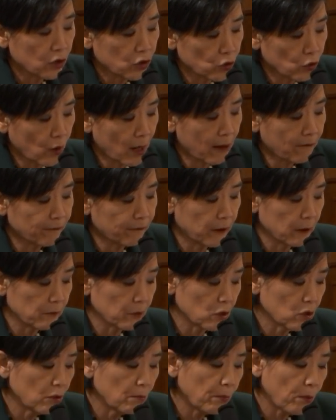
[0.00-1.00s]
dropped from
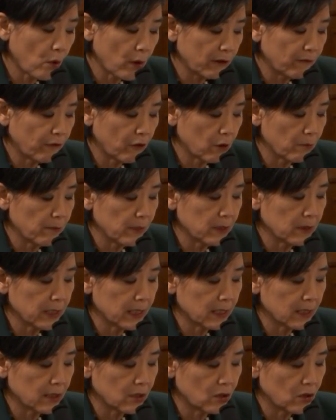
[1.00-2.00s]
2.4
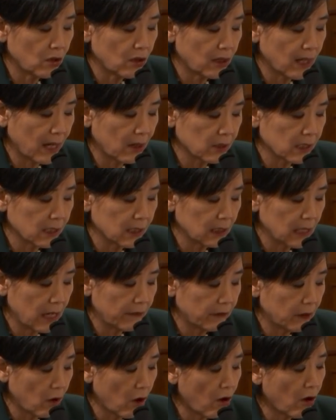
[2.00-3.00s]
million in
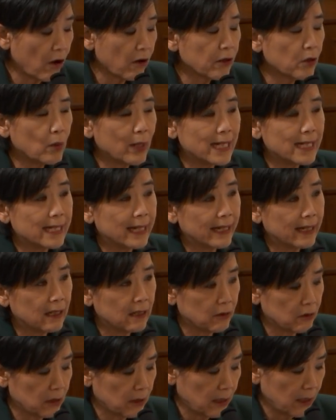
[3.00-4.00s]
2011 all the way
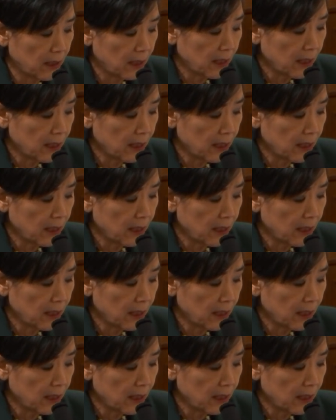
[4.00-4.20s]
down